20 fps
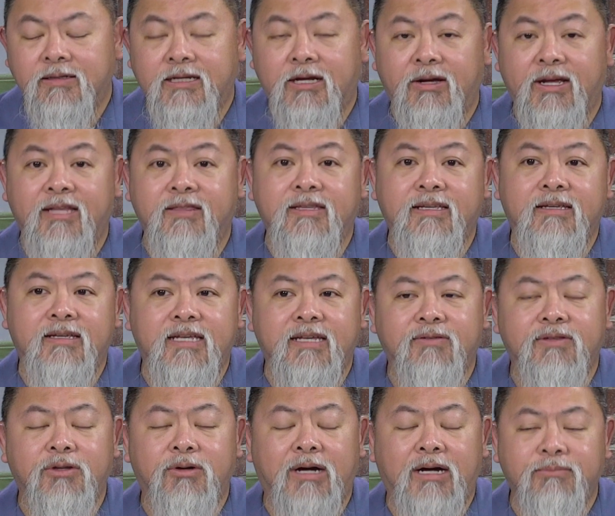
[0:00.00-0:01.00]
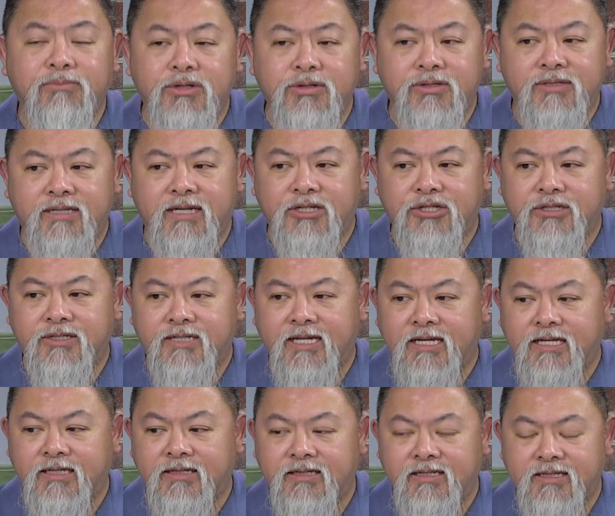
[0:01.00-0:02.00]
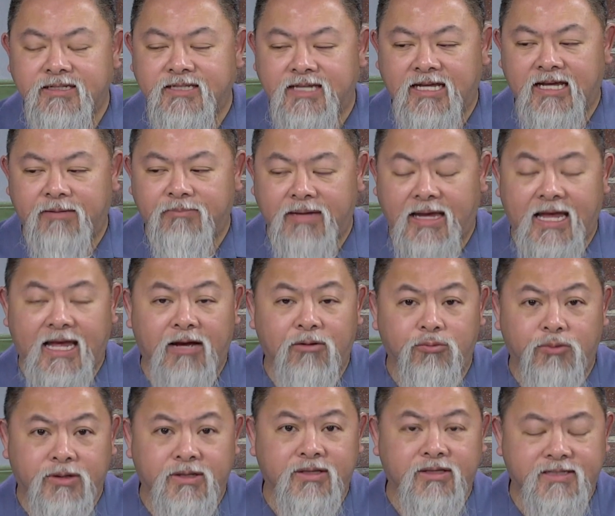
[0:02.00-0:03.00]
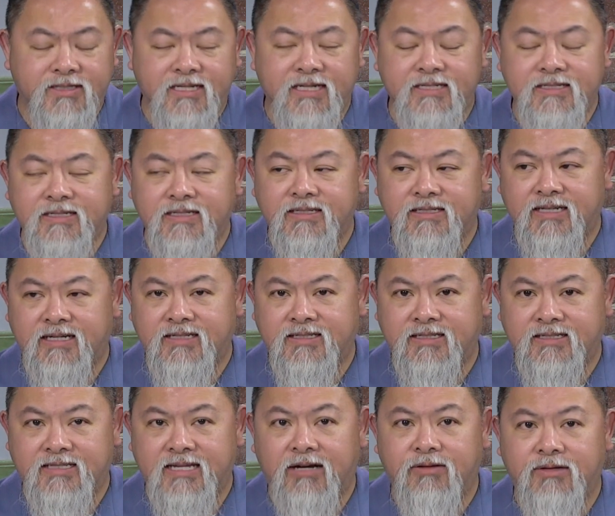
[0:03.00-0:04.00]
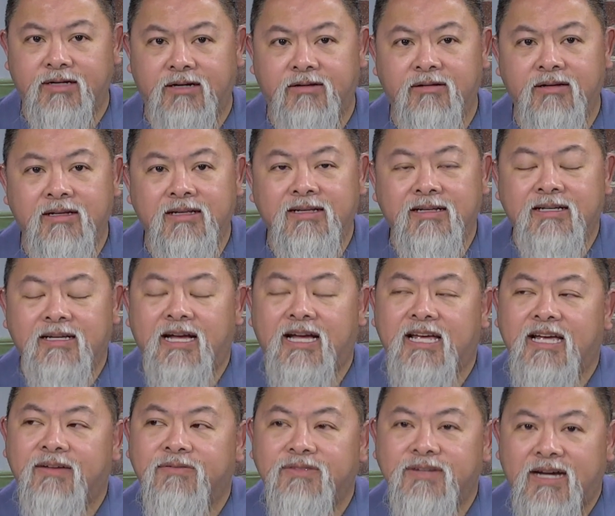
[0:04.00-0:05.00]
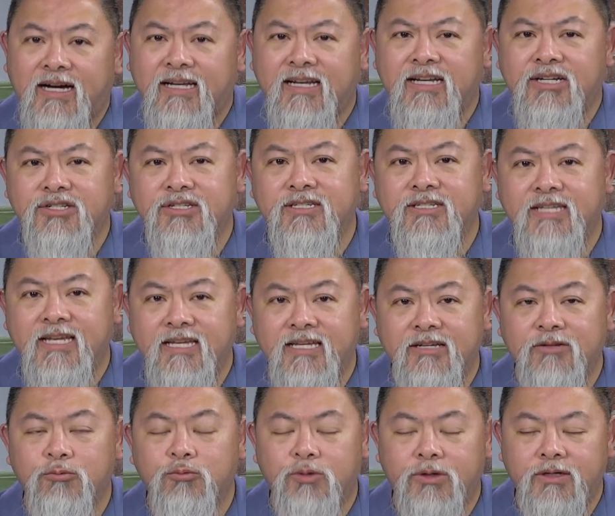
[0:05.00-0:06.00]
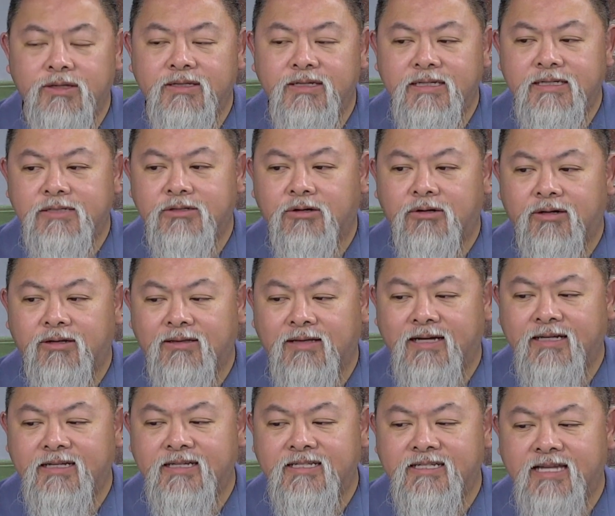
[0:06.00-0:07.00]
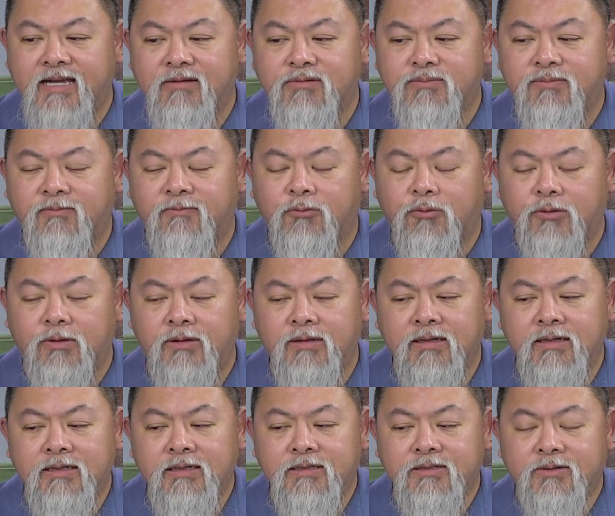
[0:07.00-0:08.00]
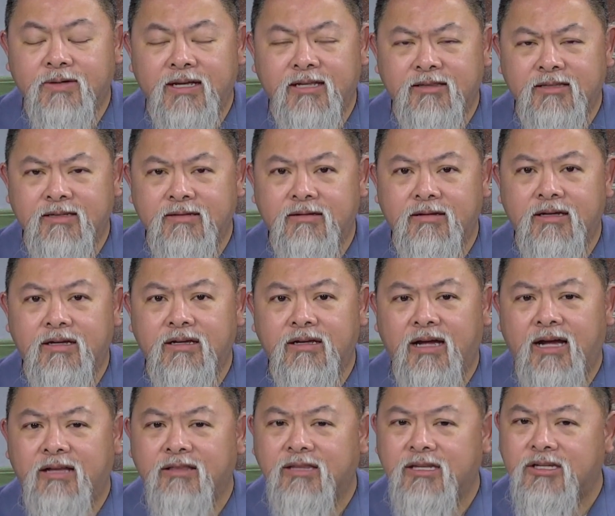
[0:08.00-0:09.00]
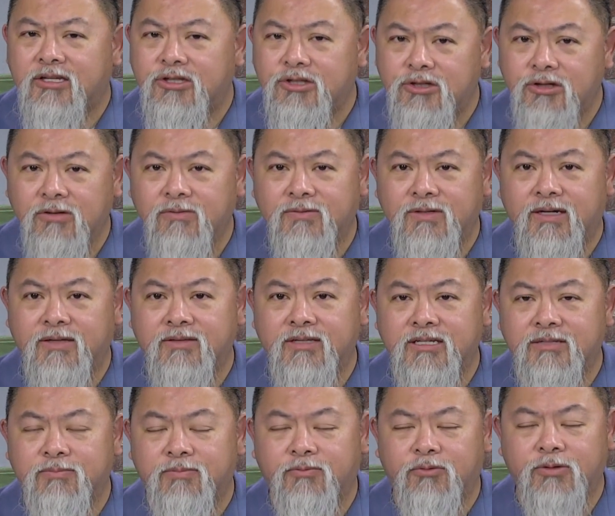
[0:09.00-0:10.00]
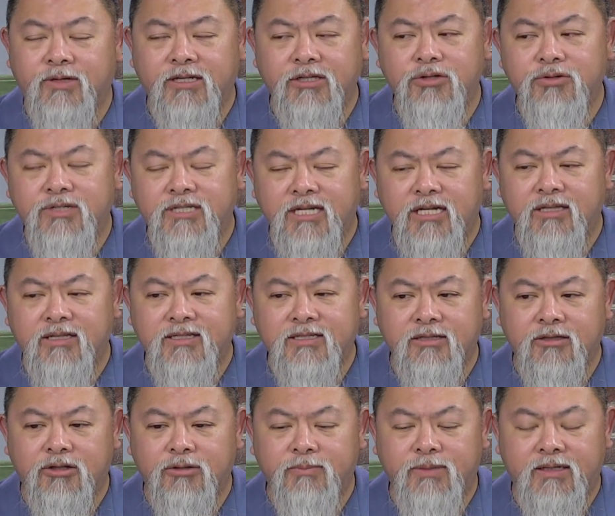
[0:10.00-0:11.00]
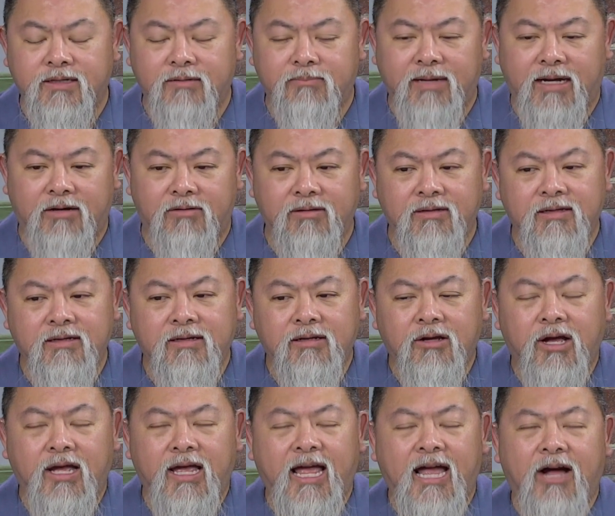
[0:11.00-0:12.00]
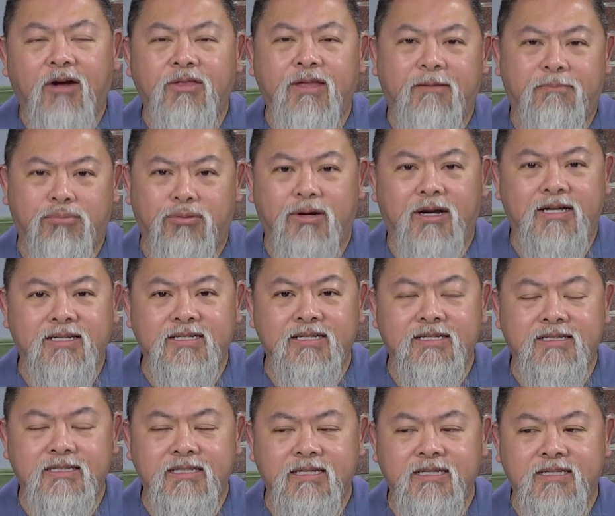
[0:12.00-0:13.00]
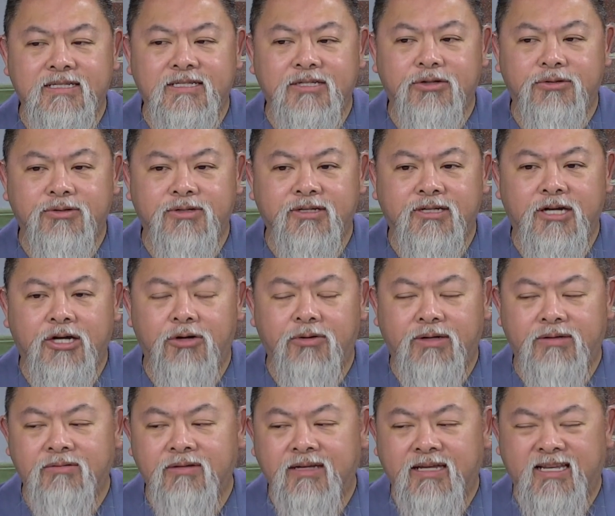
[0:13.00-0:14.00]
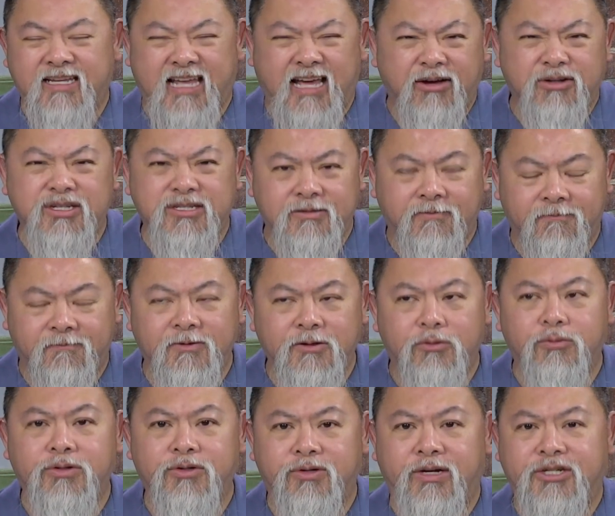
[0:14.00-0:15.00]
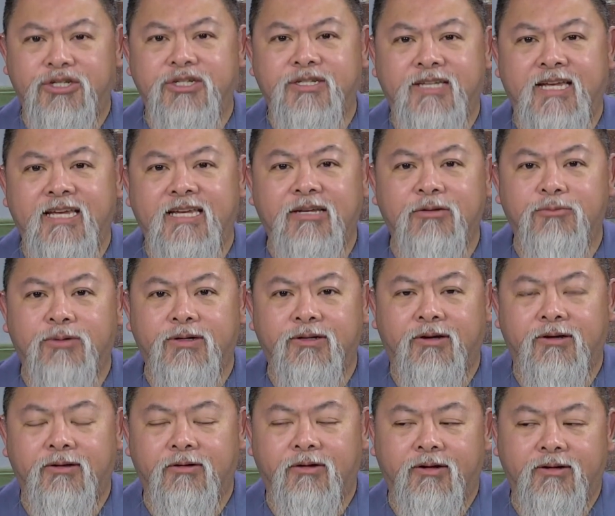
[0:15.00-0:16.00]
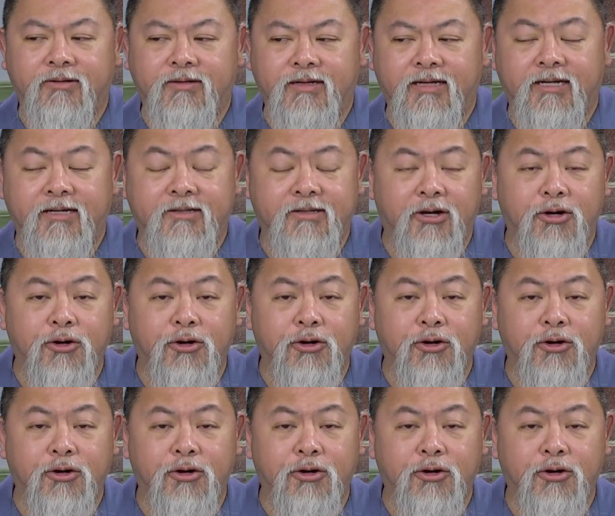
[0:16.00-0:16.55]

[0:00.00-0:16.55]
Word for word: Now, Anthony, even though I'm used to actually taking an exam at one of the testing sites that's out there, I have not actually taken one of these online exams before. So, Anthony, I think you've done this before. Can you tell us a little bit about how that process is going to go, and, and how does it feel when you're actually taking one on, on at